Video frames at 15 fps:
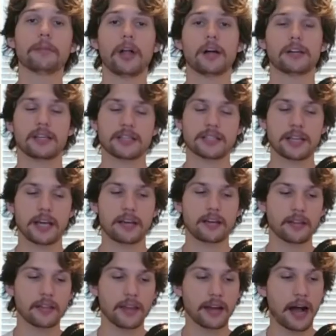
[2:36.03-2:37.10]
blogging site
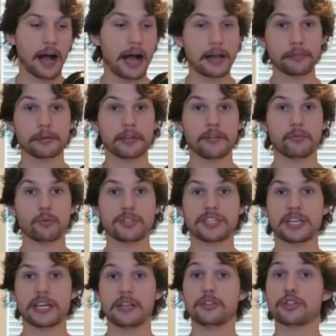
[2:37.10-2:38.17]
that I believe was
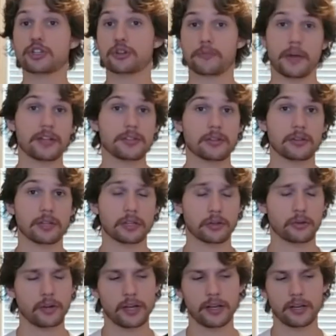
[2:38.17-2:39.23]
instrumental in
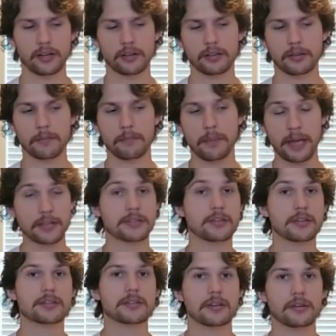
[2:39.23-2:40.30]
creating the
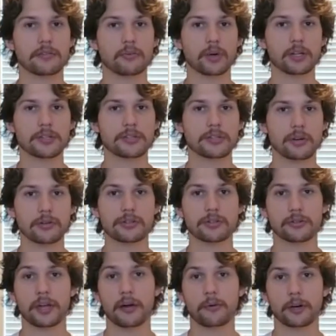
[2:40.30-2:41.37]
basis of what
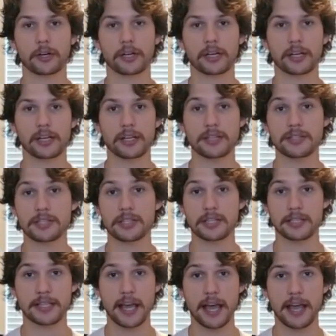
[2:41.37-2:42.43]
social networking is
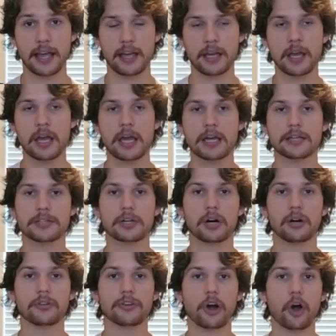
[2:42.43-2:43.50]
today is
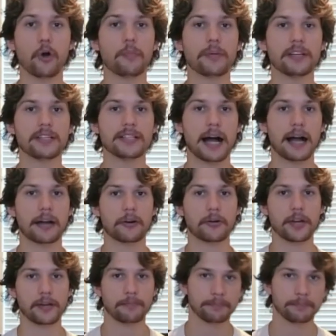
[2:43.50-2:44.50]
called Open Diary.